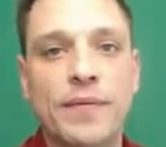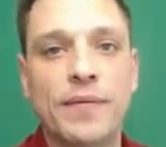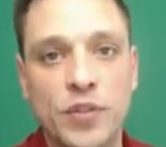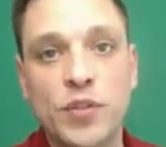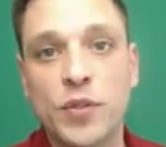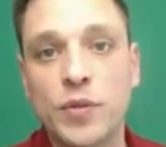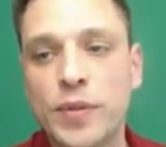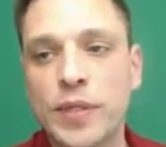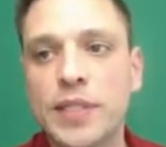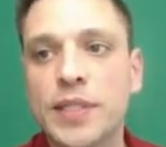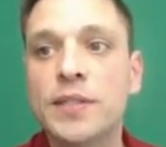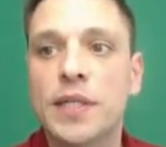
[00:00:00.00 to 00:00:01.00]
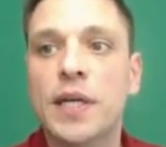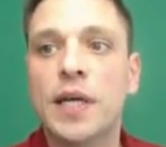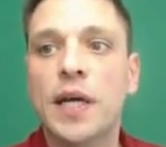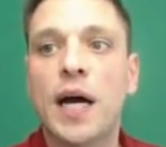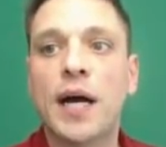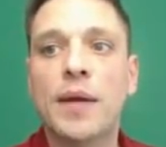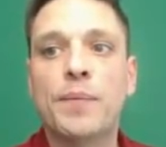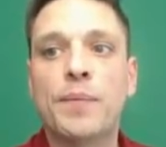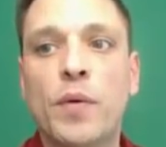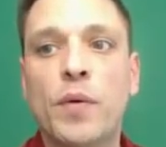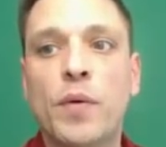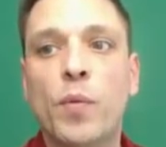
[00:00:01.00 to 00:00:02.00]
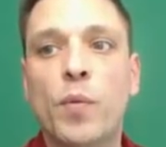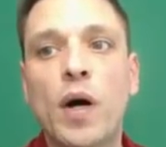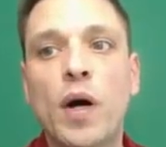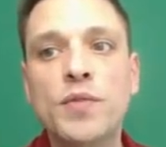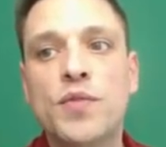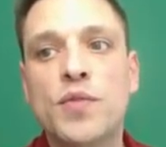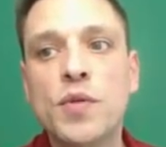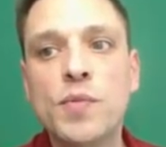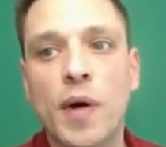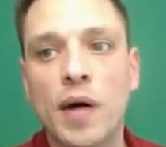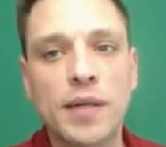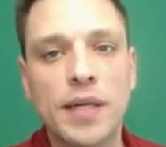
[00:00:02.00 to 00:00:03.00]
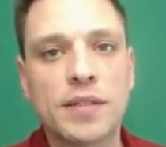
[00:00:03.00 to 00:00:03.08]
for two reasons, I put one zoom on.